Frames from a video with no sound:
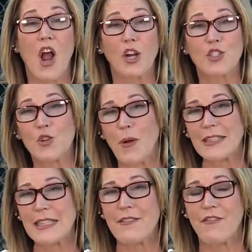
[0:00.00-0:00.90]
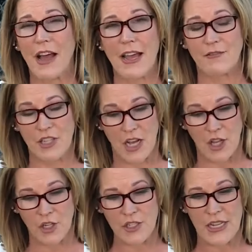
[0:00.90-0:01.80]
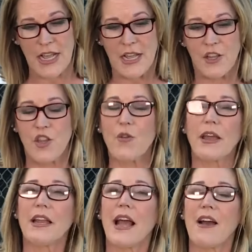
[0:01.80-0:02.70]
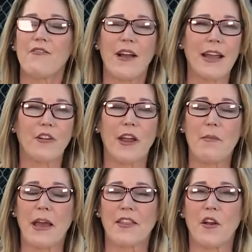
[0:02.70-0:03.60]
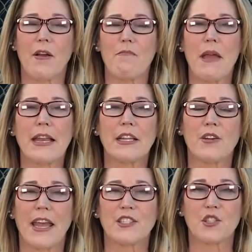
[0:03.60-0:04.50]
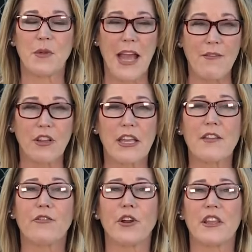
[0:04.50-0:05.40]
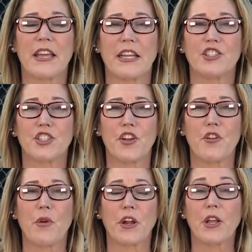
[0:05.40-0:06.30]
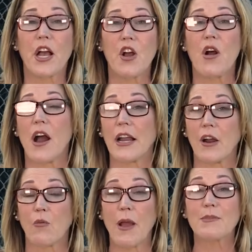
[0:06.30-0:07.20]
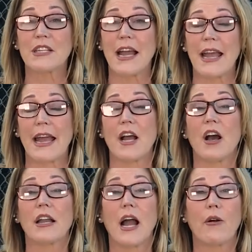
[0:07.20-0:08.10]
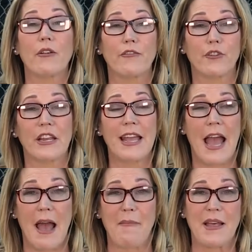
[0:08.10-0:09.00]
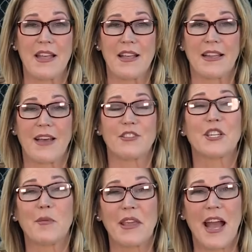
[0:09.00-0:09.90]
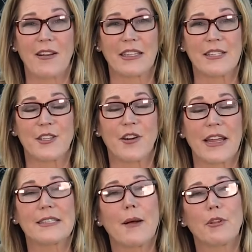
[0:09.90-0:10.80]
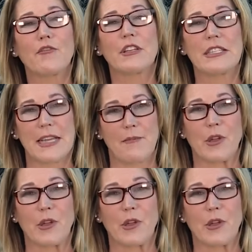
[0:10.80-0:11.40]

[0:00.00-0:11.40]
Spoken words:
are $25. You can find a great pet, though, at many locations. We have a link for you that can show you where to go on our website and on our free app. Live in Shelby County, Lisa Crane, WVTM